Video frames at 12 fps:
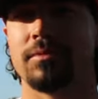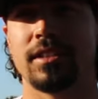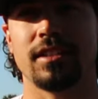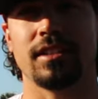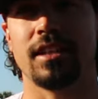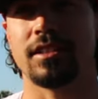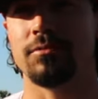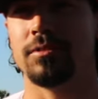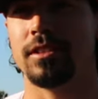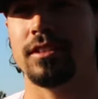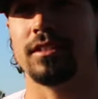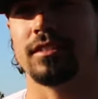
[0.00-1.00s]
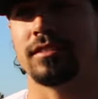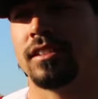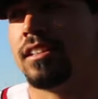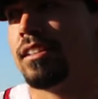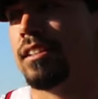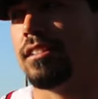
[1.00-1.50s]
with it like you would and
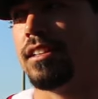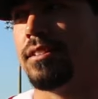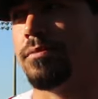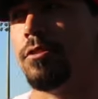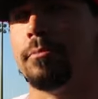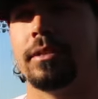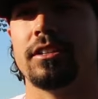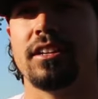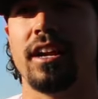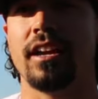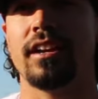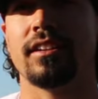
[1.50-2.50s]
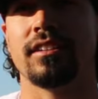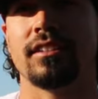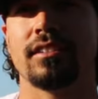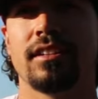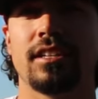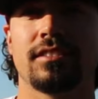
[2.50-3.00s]
let it form to your hand.
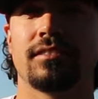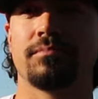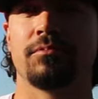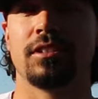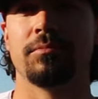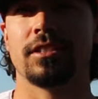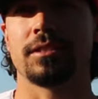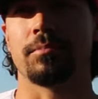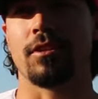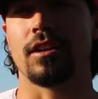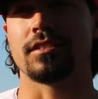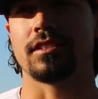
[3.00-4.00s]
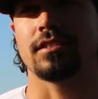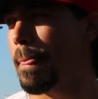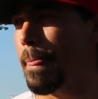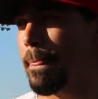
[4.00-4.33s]
That's pretty much the process.